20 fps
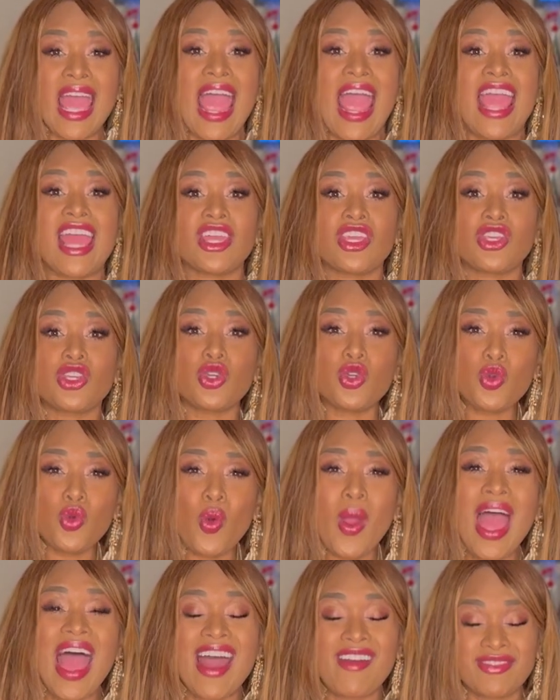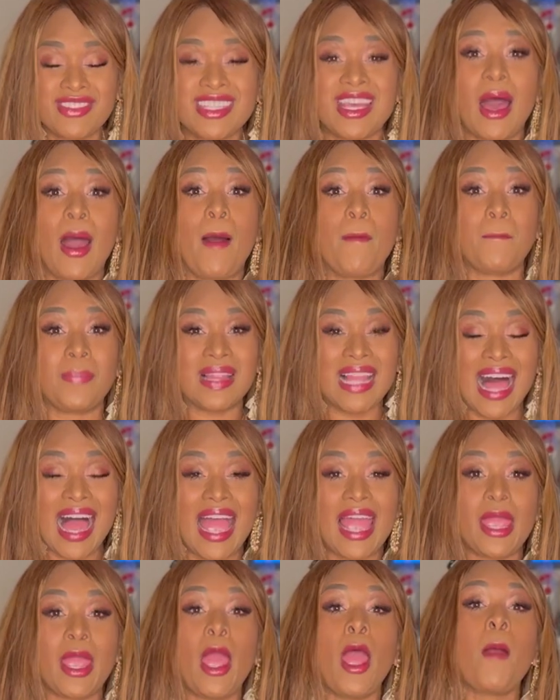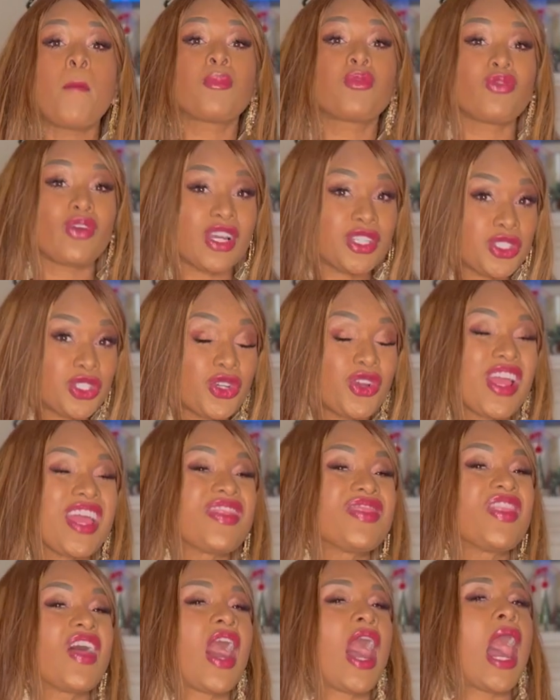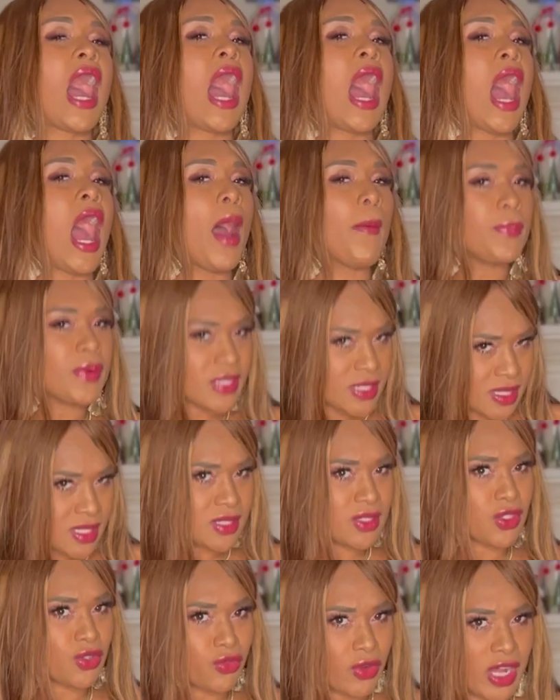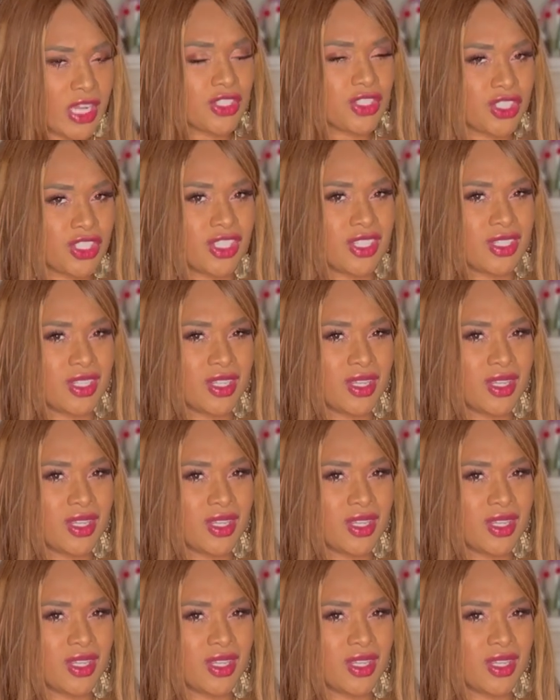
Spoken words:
and you have to apply pressure in the opposite direction.